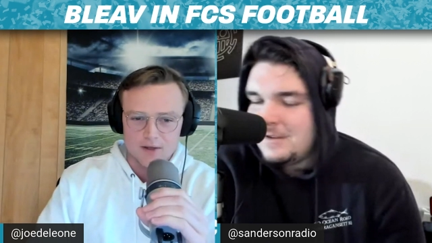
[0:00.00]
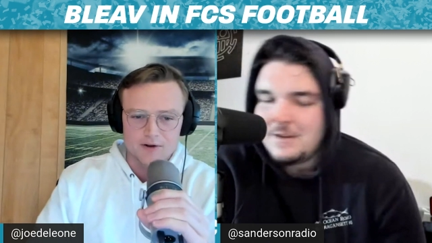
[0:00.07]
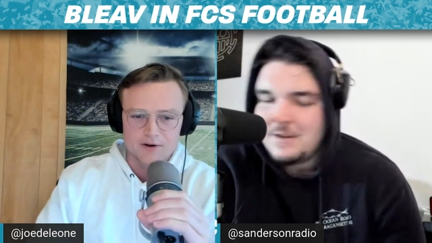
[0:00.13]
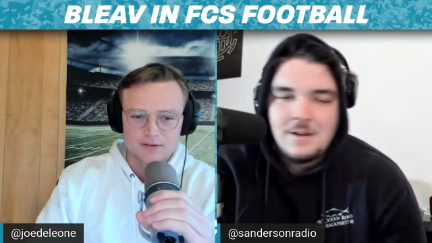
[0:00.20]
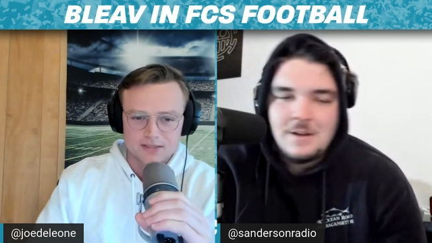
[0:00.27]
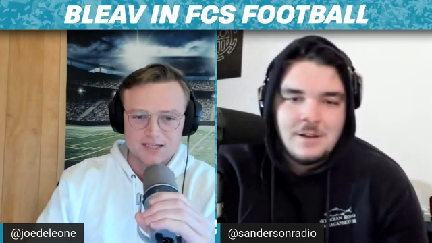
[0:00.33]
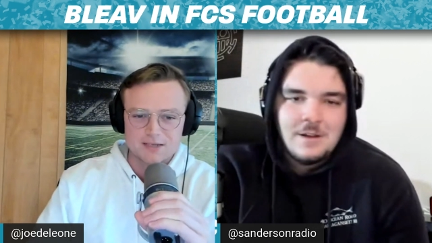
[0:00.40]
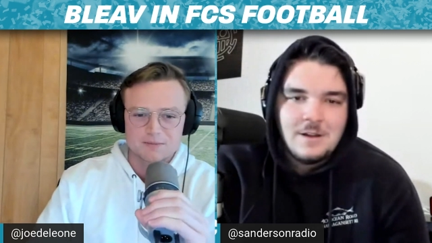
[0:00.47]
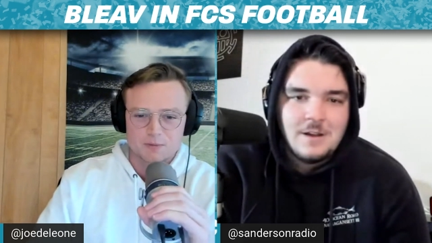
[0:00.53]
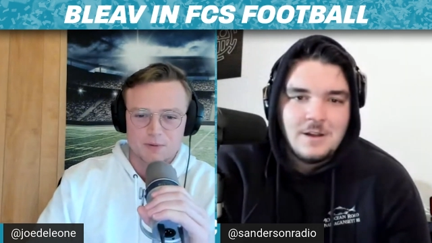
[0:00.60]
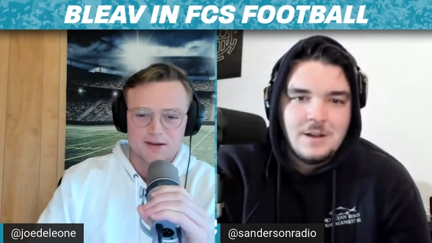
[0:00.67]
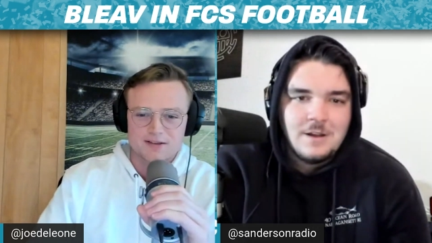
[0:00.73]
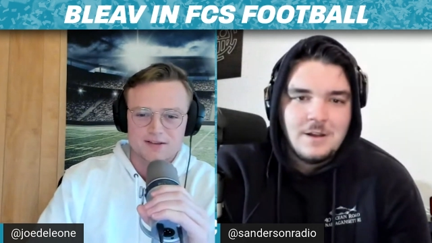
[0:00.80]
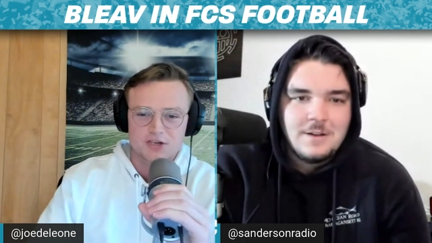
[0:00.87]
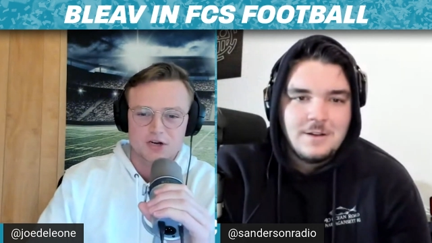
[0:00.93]
Speaker 1: other teams
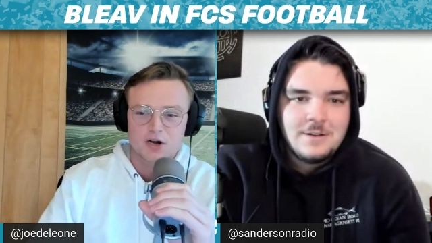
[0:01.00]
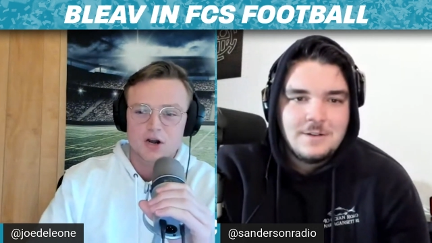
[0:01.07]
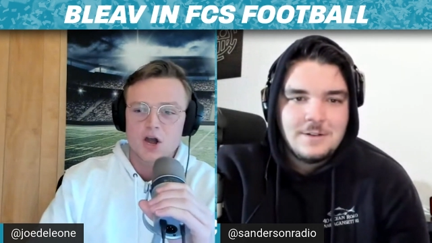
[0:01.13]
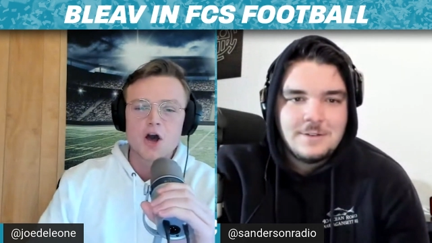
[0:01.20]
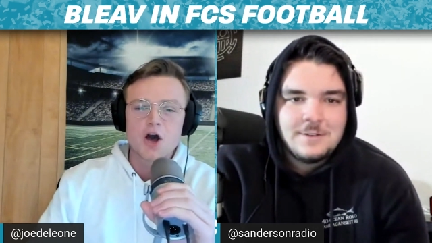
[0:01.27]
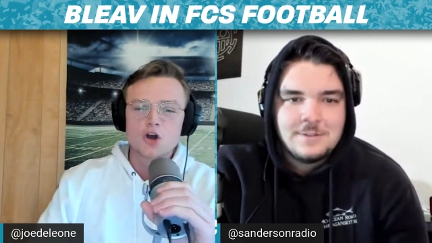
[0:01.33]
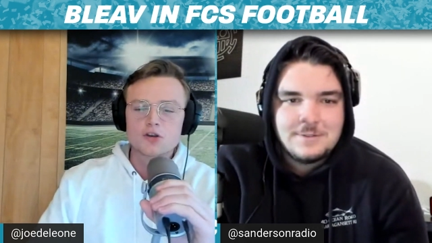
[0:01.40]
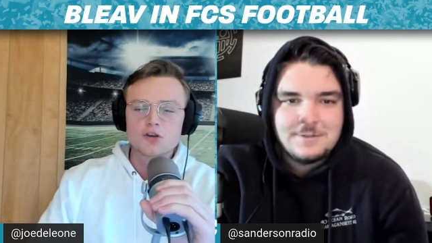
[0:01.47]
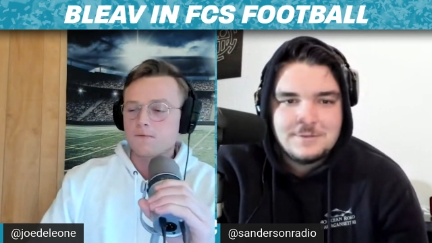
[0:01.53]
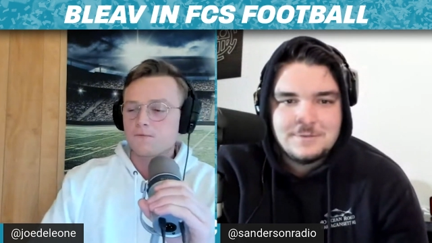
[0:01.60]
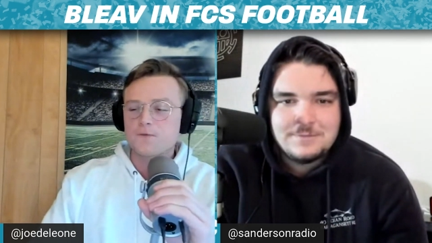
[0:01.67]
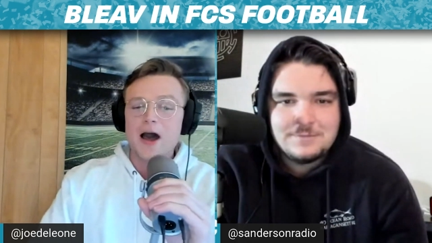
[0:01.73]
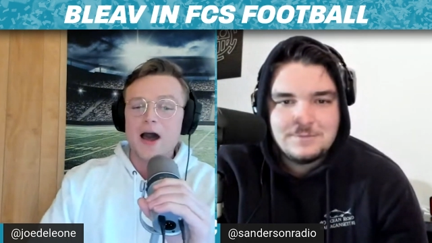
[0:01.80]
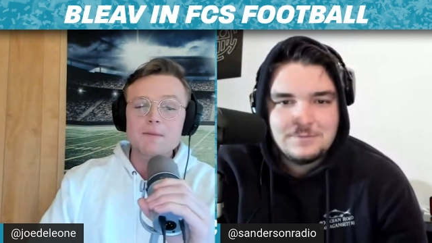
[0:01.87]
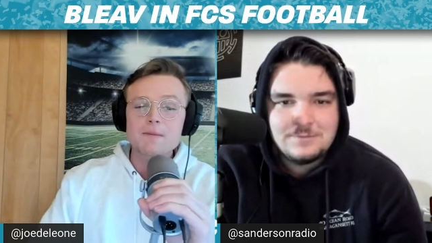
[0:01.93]
play this year.
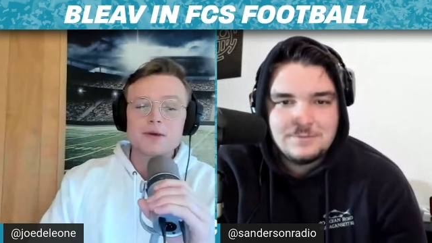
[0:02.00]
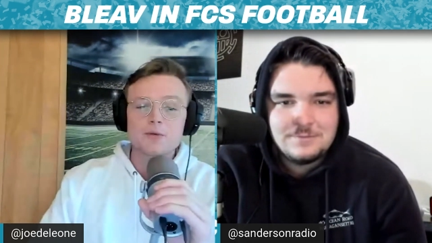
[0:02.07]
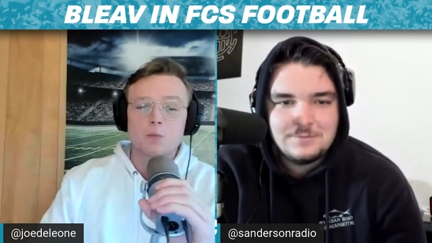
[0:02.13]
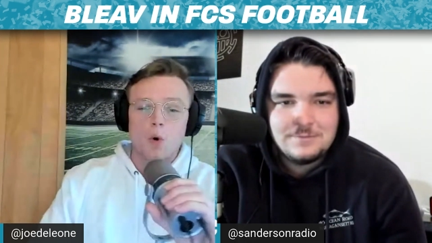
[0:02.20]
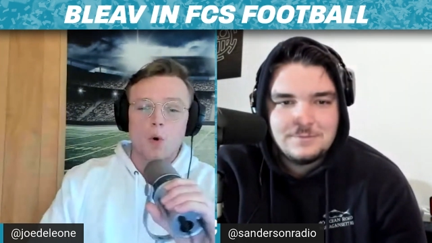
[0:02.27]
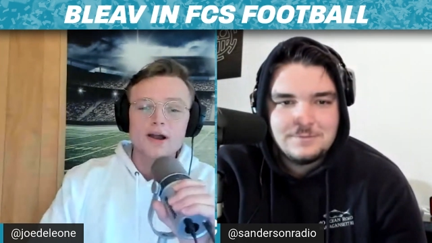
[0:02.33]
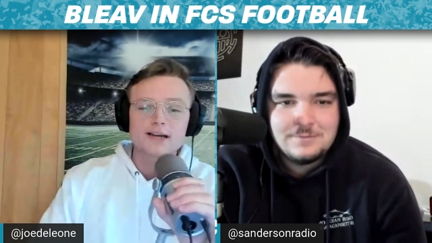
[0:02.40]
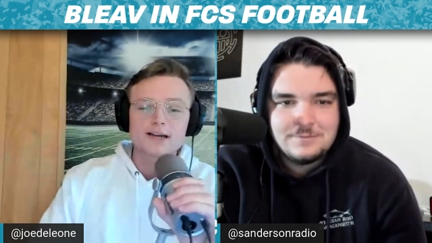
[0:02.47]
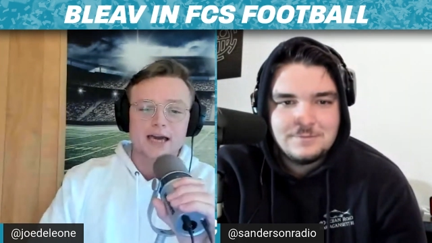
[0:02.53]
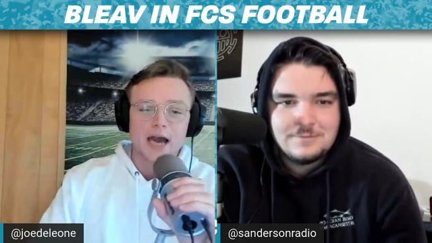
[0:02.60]
Find me one